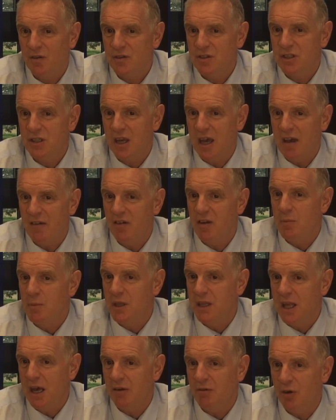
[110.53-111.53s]
to have him
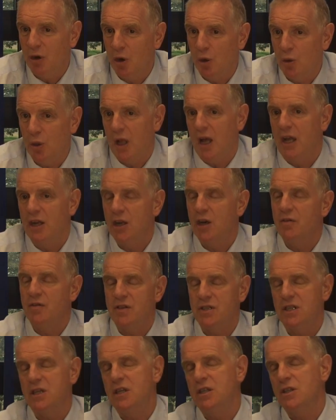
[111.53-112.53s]
in that role and
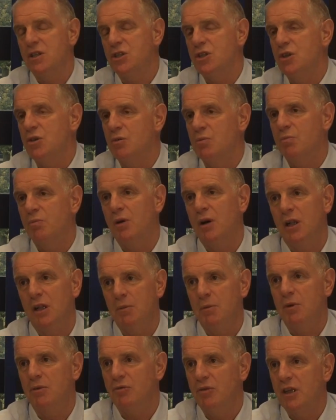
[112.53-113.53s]
overseeing the student
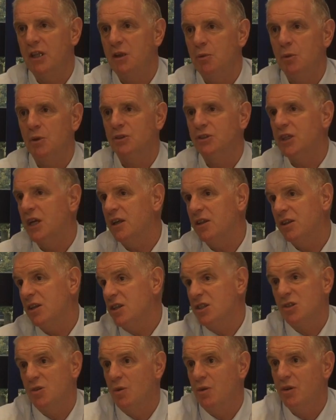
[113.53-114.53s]
parliament really will take
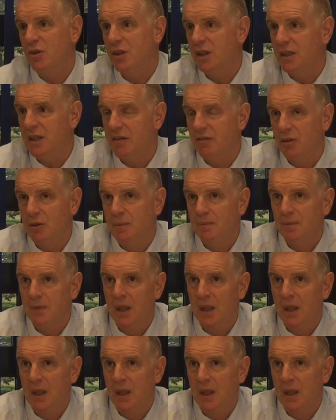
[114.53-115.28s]
things to another level.